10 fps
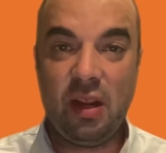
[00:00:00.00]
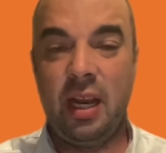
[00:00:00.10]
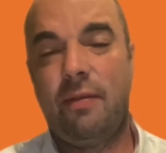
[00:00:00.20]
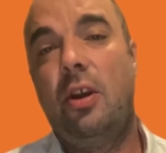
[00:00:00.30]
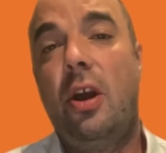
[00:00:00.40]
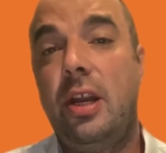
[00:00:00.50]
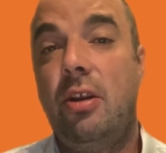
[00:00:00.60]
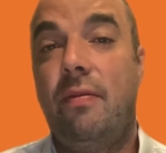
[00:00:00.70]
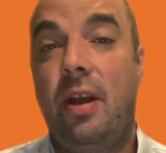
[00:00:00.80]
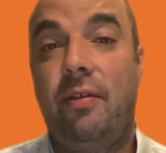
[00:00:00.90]
And if you're not in
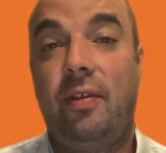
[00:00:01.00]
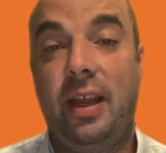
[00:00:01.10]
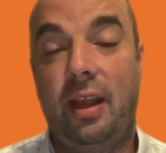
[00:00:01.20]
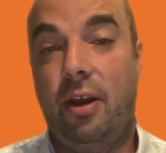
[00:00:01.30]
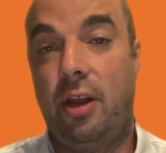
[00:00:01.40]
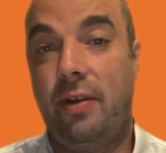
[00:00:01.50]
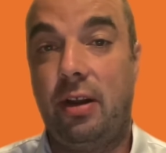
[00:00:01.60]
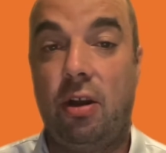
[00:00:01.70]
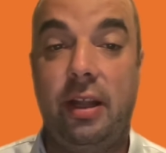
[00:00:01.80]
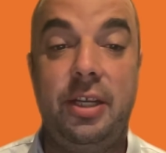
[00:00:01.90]
university or you're in
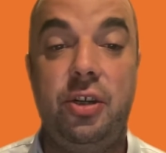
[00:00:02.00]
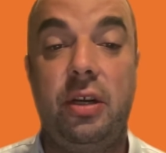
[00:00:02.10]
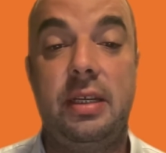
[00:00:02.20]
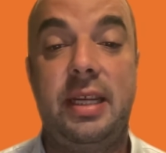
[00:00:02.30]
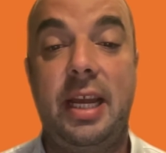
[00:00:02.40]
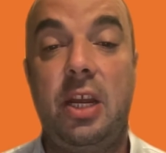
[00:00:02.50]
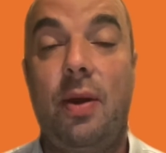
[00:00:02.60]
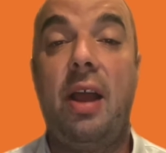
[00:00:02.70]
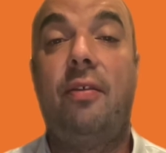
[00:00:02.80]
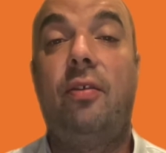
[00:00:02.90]
college, you can say,
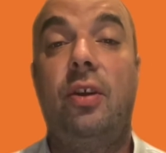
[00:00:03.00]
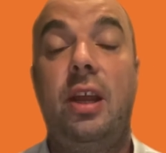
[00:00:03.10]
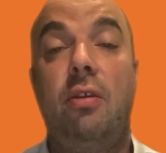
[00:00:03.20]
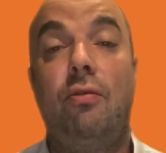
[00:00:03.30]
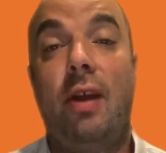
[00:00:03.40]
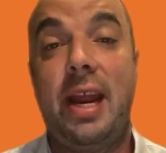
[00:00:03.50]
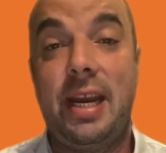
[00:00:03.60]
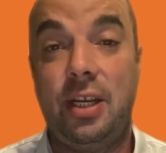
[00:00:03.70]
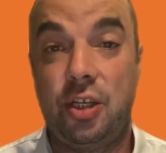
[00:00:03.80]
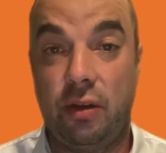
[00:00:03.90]
I study a
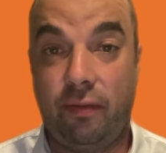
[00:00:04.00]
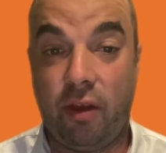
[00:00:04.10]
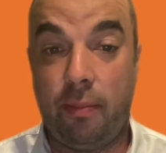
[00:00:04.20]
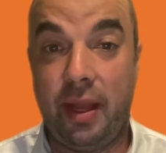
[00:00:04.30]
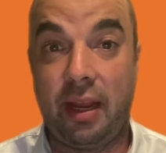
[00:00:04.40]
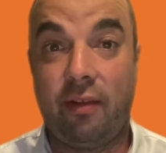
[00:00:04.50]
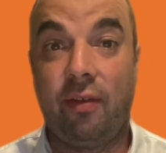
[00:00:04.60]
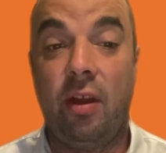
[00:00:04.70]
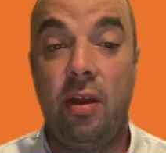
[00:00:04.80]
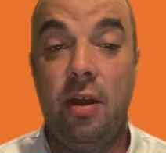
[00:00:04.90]
range of
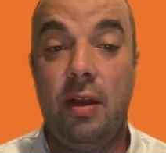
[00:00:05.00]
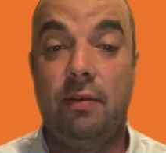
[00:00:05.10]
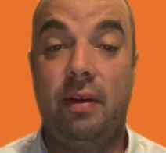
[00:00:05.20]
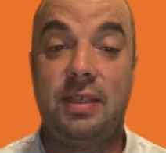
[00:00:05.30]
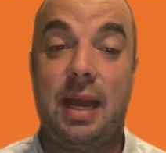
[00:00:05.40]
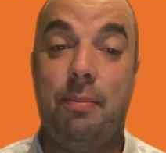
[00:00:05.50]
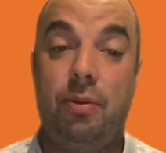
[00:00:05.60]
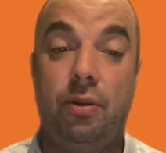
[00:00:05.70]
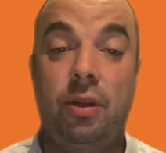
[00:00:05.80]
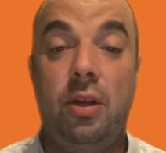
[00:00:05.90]
topics. For
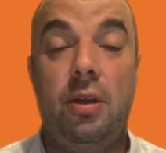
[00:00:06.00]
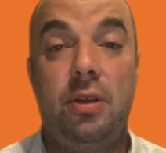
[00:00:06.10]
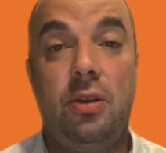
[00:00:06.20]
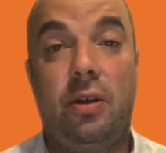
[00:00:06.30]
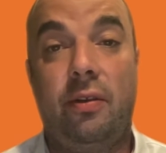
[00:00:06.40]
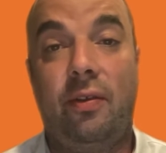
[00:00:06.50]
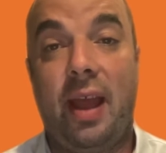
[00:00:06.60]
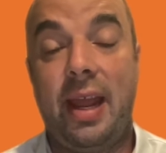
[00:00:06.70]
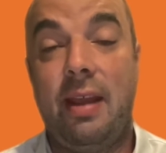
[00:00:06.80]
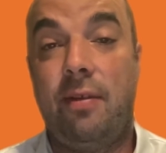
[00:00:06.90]
example, you can
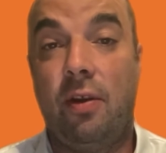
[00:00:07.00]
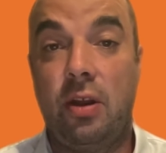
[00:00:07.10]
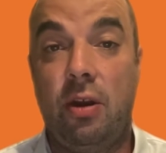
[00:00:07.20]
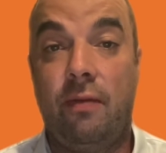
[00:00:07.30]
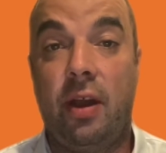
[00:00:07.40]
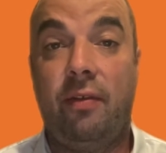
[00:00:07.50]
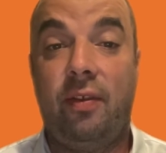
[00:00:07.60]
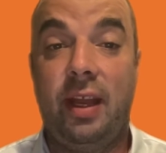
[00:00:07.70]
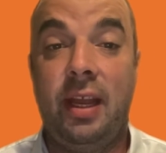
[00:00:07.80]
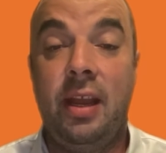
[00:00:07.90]
say, if you're at
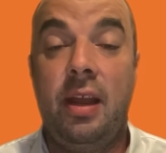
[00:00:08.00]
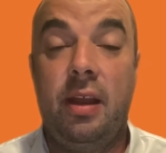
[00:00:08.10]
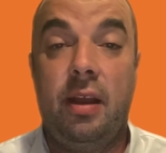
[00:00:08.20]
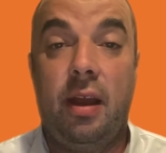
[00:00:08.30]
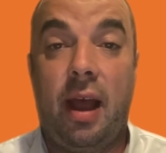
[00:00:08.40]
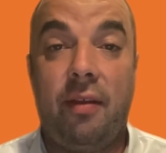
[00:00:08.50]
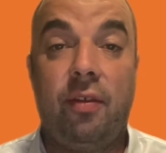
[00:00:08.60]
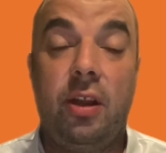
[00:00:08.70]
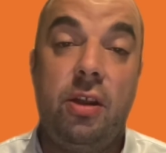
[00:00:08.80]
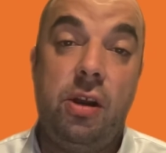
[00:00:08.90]
university, I
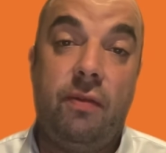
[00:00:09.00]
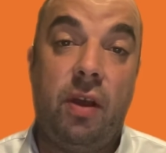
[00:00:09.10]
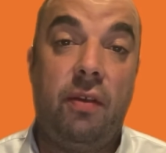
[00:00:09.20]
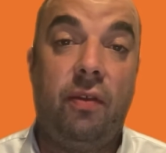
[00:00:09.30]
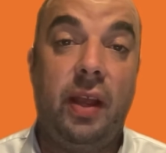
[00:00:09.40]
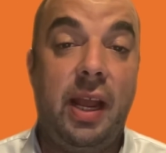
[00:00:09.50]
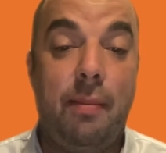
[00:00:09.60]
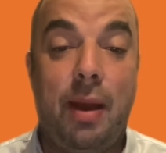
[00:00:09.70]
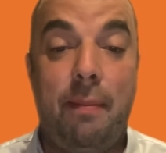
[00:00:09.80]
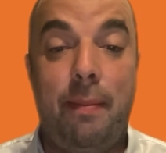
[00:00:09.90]
study at university
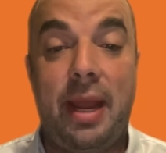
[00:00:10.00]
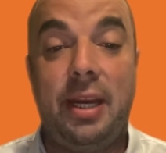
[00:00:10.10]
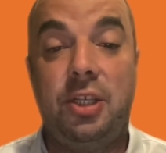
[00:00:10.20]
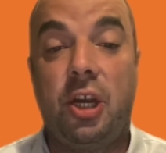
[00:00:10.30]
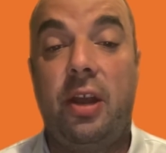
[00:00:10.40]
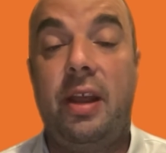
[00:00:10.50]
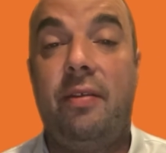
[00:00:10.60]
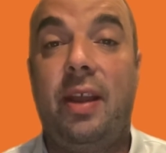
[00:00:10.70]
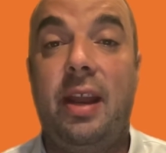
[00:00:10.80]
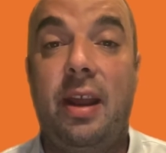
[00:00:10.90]
and my major is in